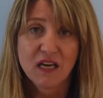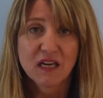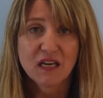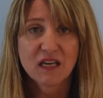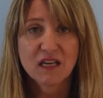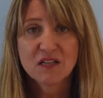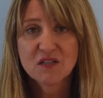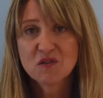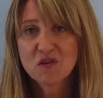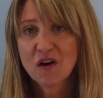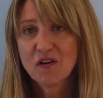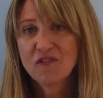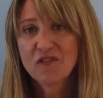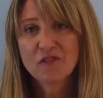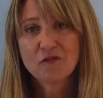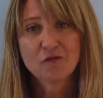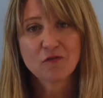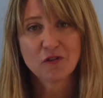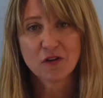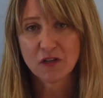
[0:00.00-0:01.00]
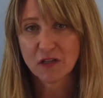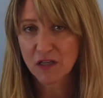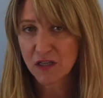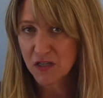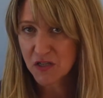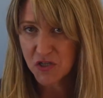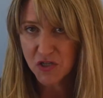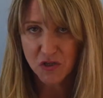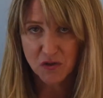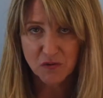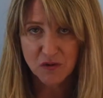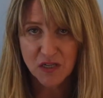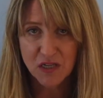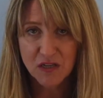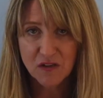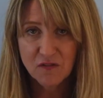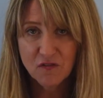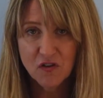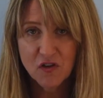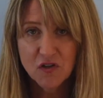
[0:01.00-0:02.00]
Kids are often really
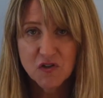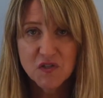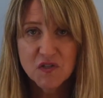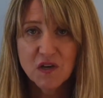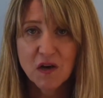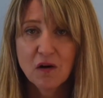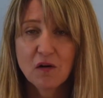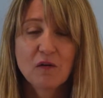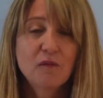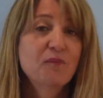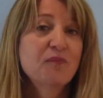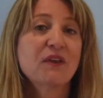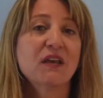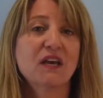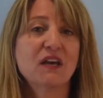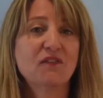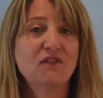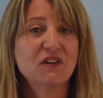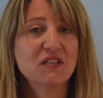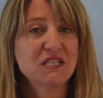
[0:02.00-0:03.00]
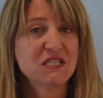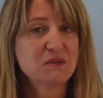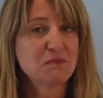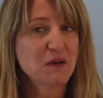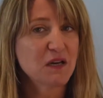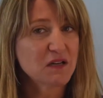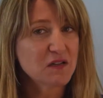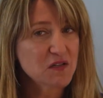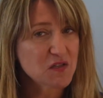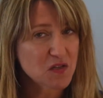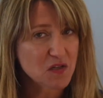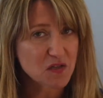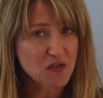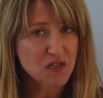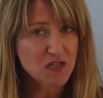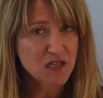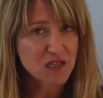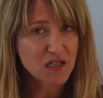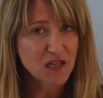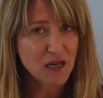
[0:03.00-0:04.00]
intuitive, so if it smells good
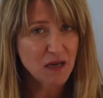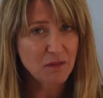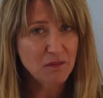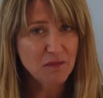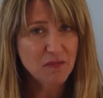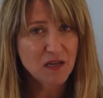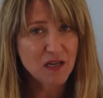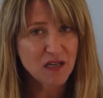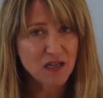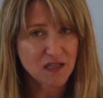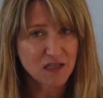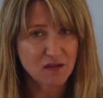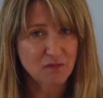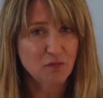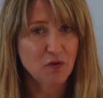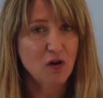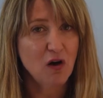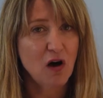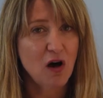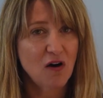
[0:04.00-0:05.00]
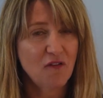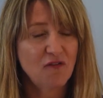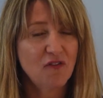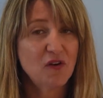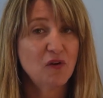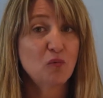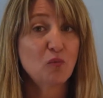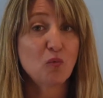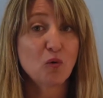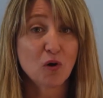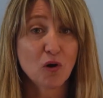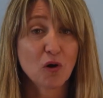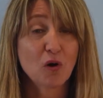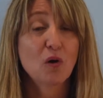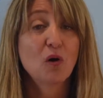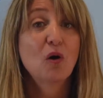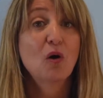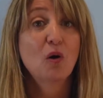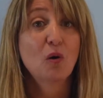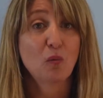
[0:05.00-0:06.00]
to them, it will often work
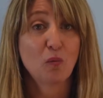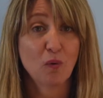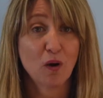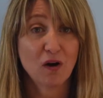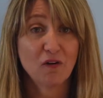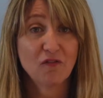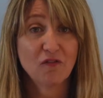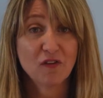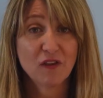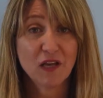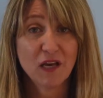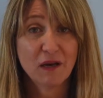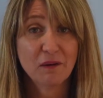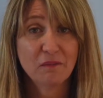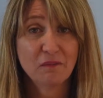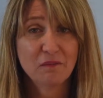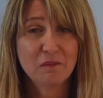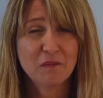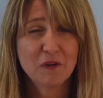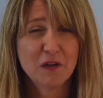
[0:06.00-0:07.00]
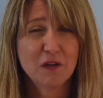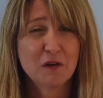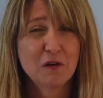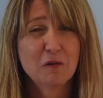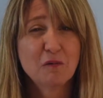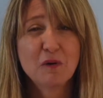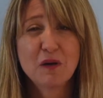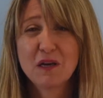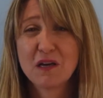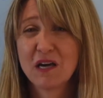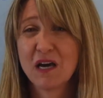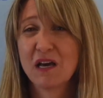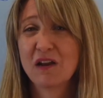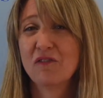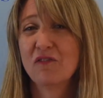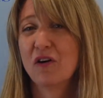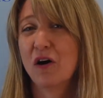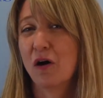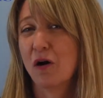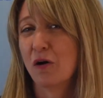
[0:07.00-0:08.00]
well for them. You know, we kind
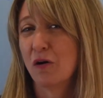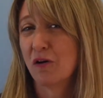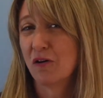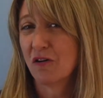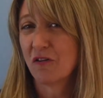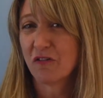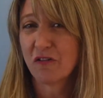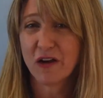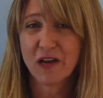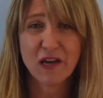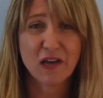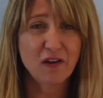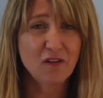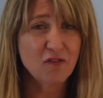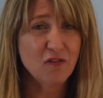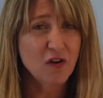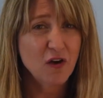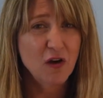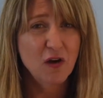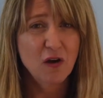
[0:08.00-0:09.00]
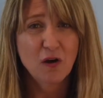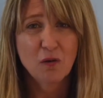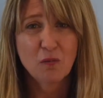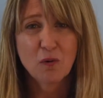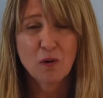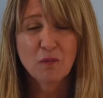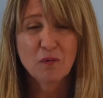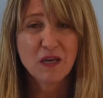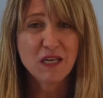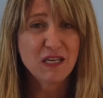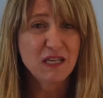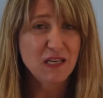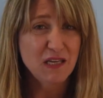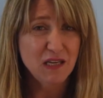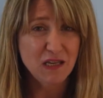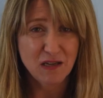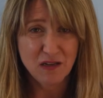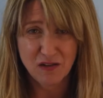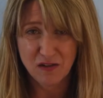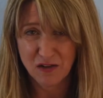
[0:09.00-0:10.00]
of all crave what we
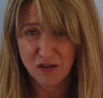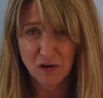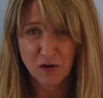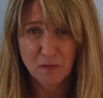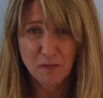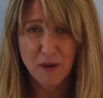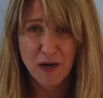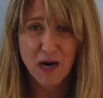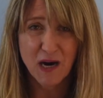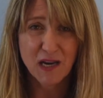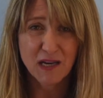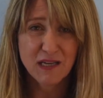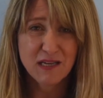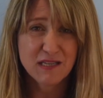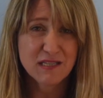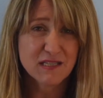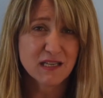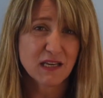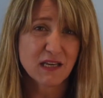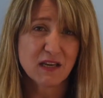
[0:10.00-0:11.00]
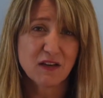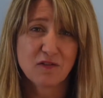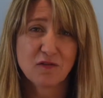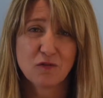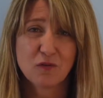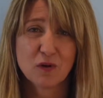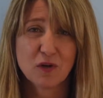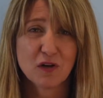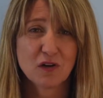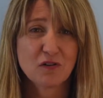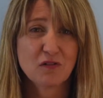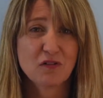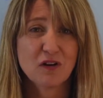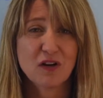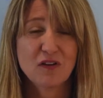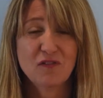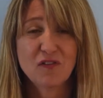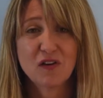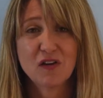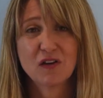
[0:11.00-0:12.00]
need in our bodies. Like if we're
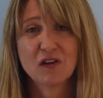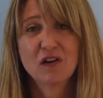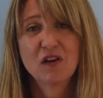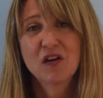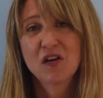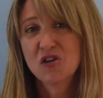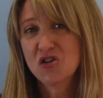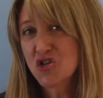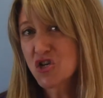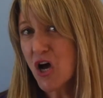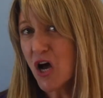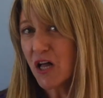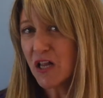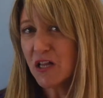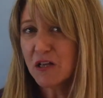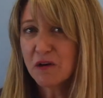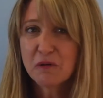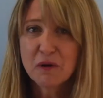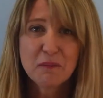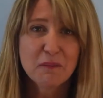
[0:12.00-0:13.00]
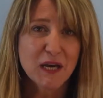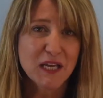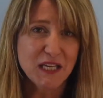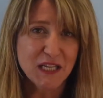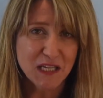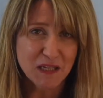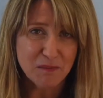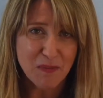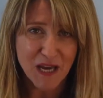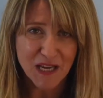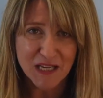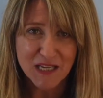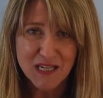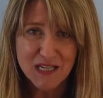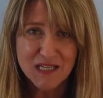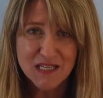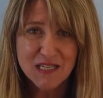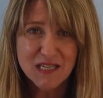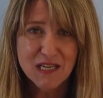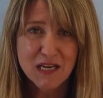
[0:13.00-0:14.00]
craving chocolate, we might need
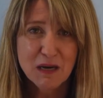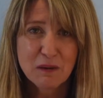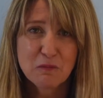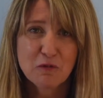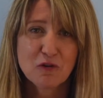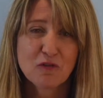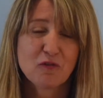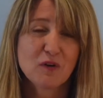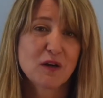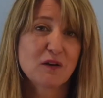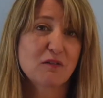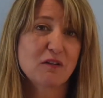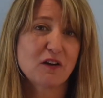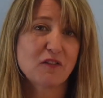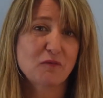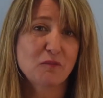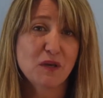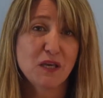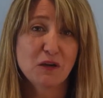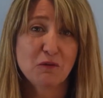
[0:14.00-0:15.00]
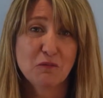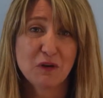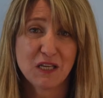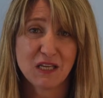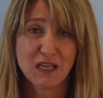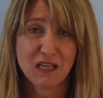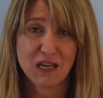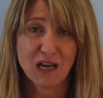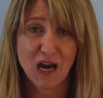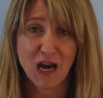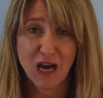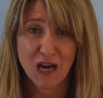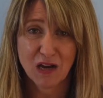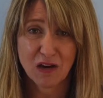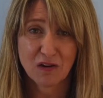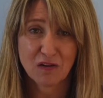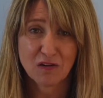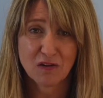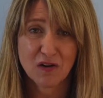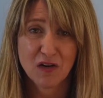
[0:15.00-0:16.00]
magnesium, or if we crave meat, we need
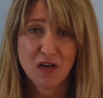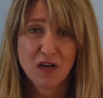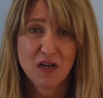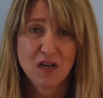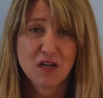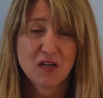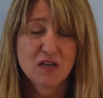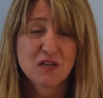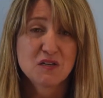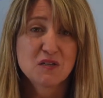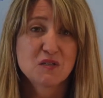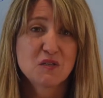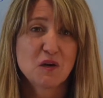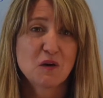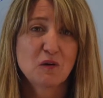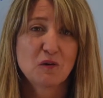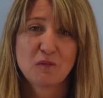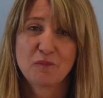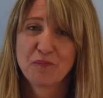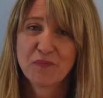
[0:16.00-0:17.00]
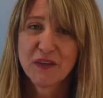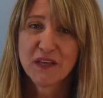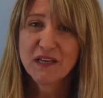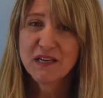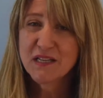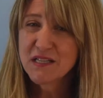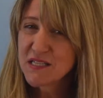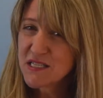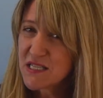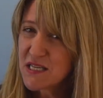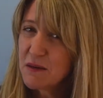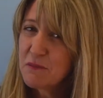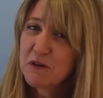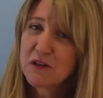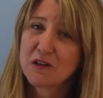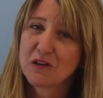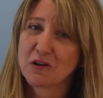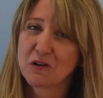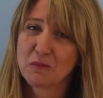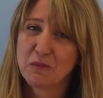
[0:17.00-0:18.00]
iron. So kids seem a
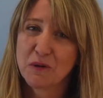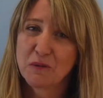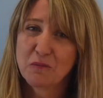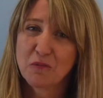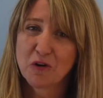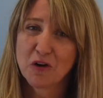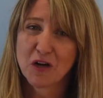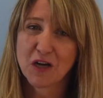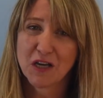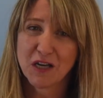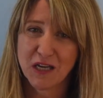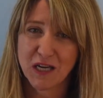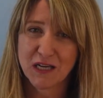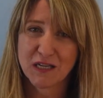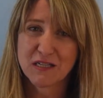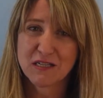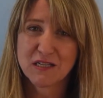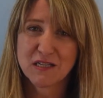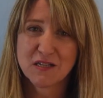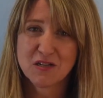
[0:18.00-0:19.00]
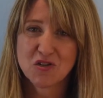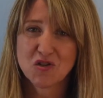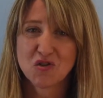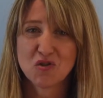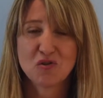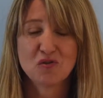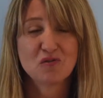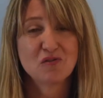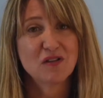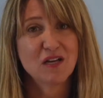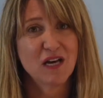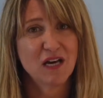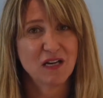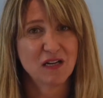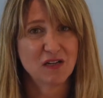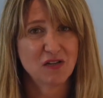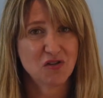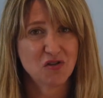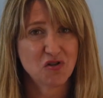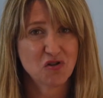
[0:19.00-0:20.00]
little bit more connected to that
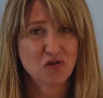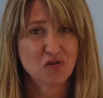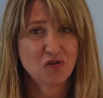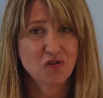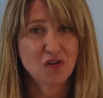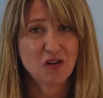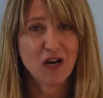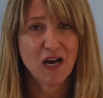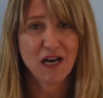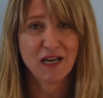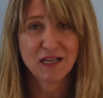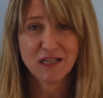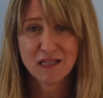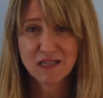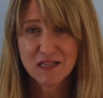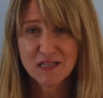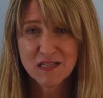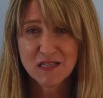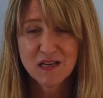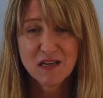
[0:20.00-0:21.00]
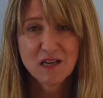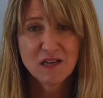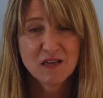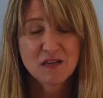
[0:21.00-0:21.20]
internal guidance.